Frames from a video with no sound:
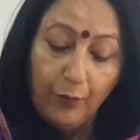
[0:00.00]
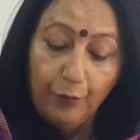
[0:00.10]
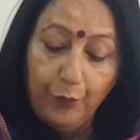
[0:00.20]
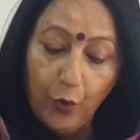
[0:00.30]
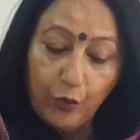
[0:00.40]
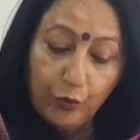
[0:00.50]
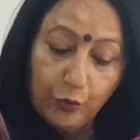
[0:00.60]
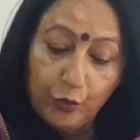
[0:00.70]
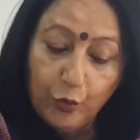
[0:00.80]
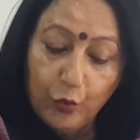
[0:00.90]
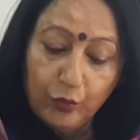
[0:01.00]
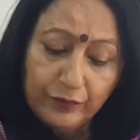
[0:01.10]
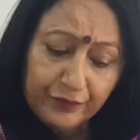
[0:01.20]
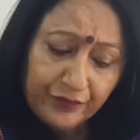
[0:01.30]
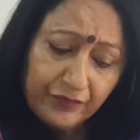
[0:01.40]
book 2
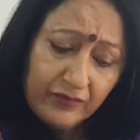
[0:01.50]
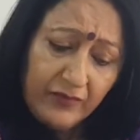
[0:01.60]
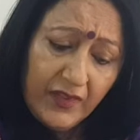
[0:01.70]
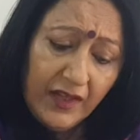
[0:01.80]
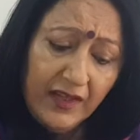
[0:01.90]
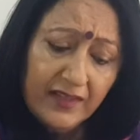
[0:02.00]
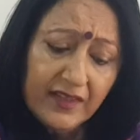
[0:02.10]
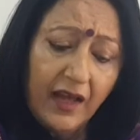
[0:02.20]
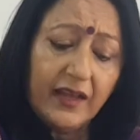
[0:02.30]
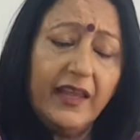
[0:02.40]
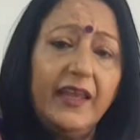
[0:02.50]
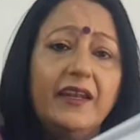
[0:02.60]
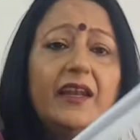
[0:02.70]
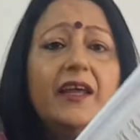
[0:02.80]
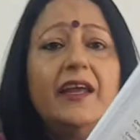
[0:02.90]
is, again,